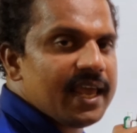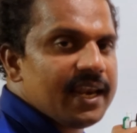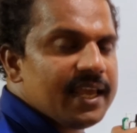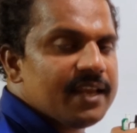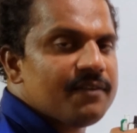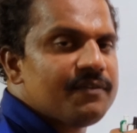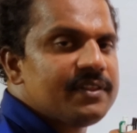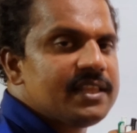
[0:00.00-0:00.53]

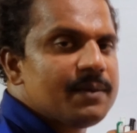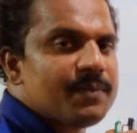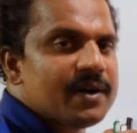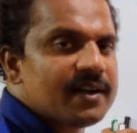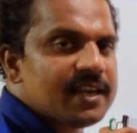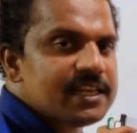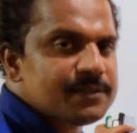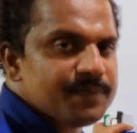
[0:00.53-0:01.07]
align with the
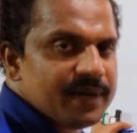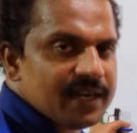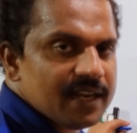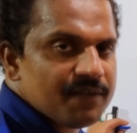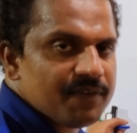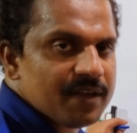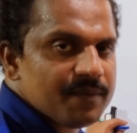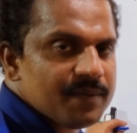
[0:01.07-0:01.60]
particular spindle
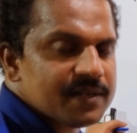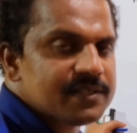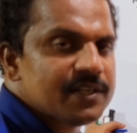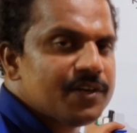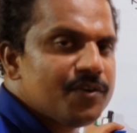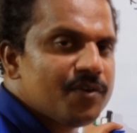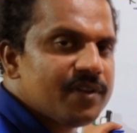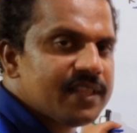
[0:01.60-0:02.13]
fibers
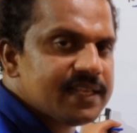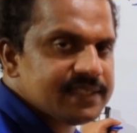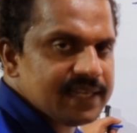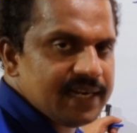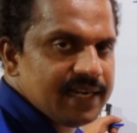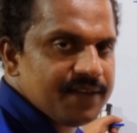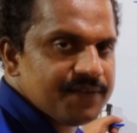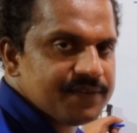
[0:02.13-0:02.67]
during the
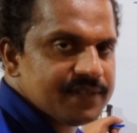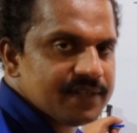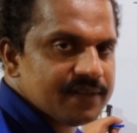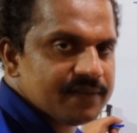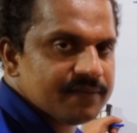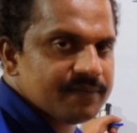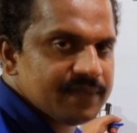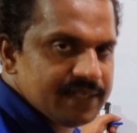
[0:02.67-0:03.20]
cell division.
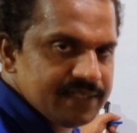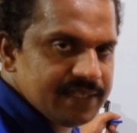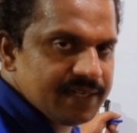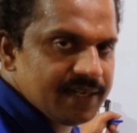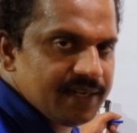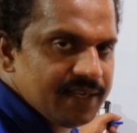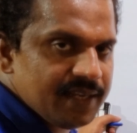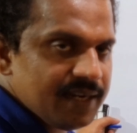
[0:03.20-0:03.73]
Is it
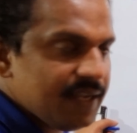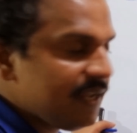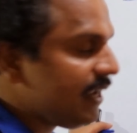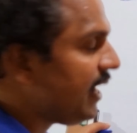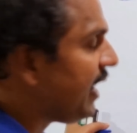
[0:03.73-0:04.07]
clear?